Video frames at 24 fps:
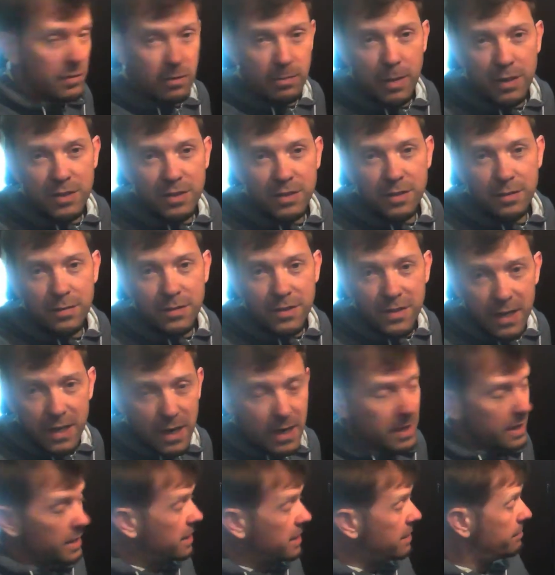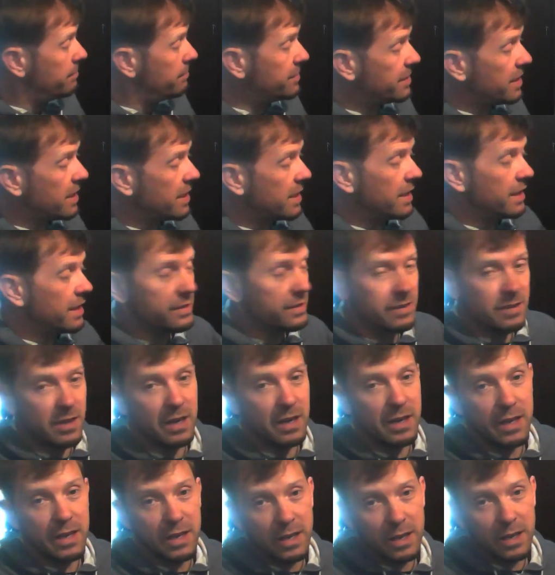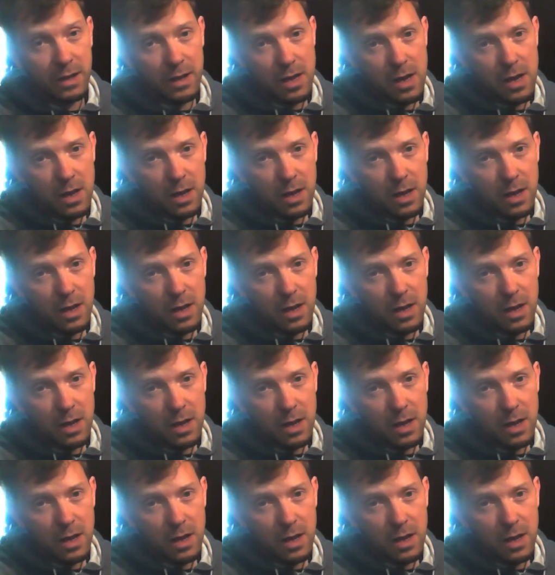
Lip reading: bunches of C, D, E, C, D, E, C, D, E.